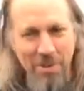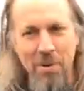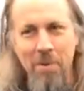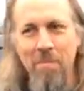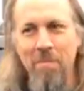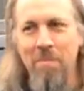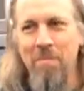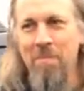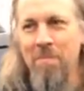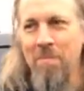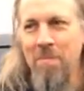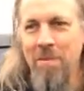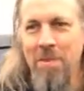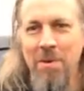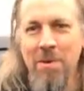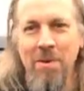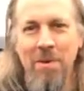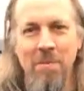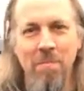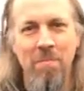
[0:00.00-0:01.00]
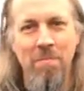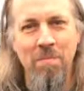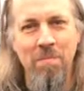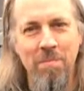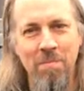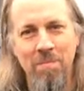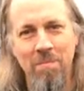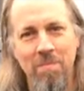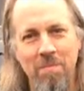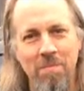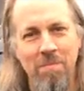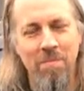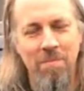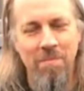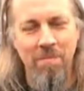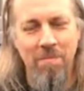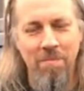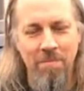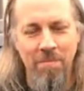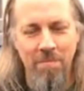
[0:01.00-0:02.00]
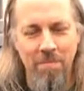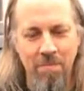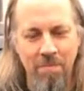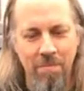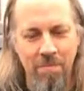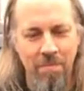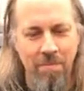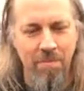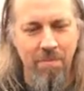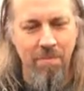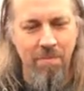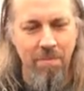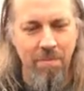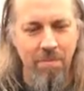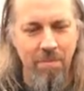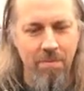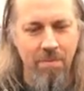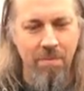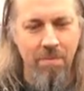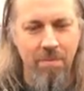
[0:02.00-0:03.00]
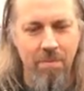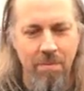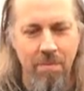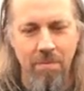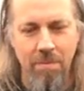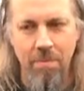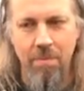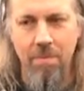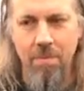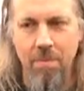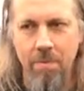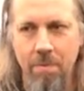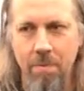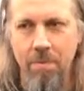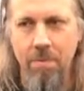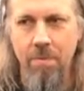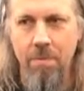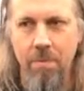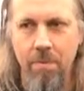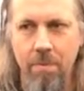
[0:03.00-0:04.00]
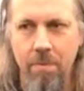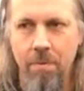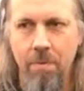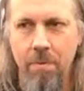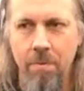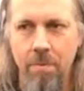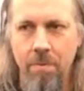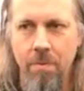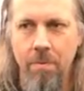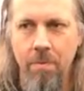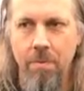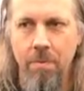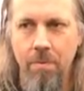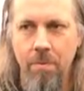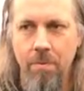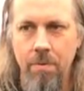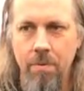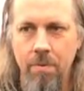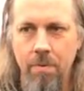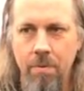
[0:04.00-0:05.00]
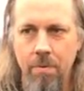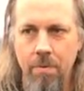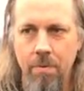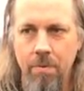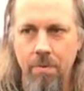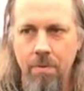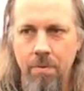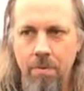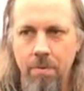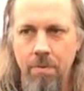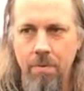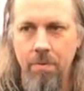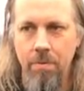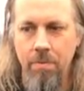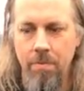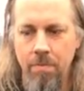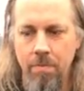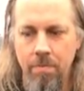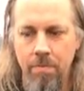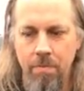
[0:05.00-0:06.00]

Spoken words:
No words are spoken by the person on screen.